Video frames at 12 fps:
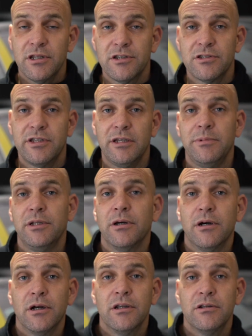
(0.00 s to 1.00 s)
this
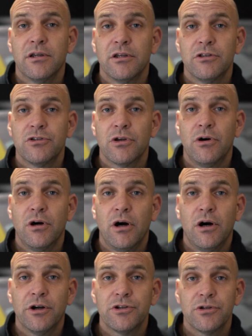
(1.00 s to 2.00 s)
DB9 has got
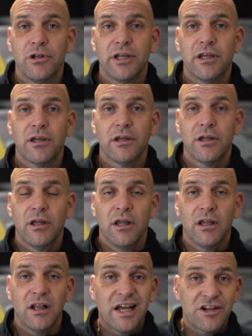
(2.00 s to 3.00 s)
hydraulic
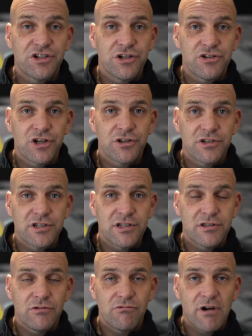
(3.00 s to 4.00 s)
lash adjuster
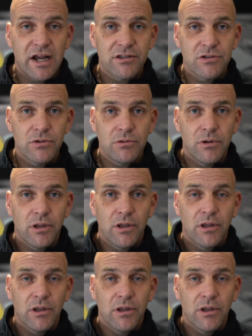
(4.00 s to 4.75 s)
rattle,